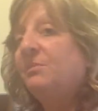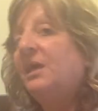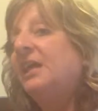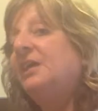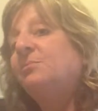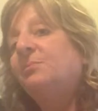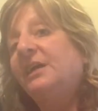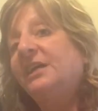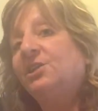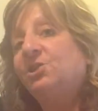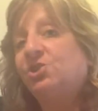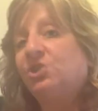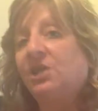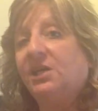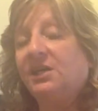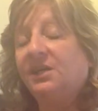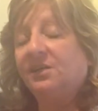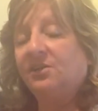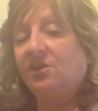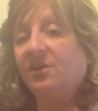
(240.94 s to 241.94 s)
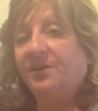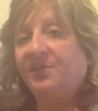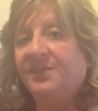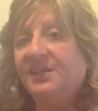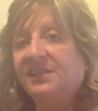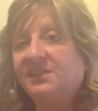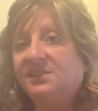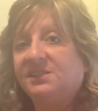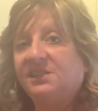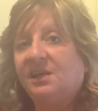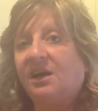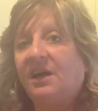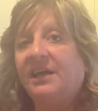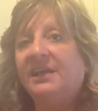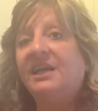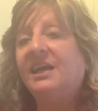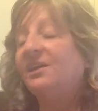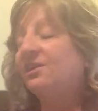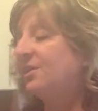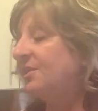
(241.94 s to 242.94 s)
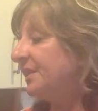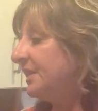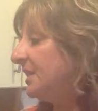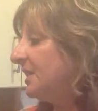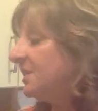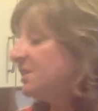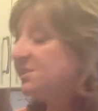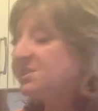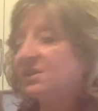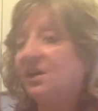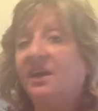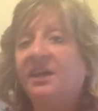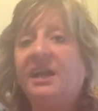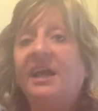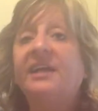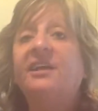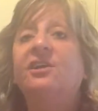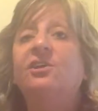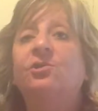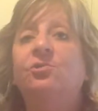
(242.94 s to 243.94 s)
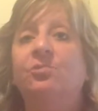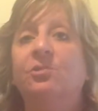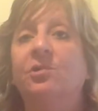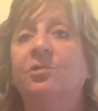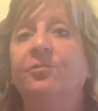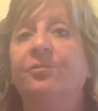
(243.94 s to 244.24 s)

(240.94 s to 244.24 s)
make my chicken on this side, and on the other side I could grill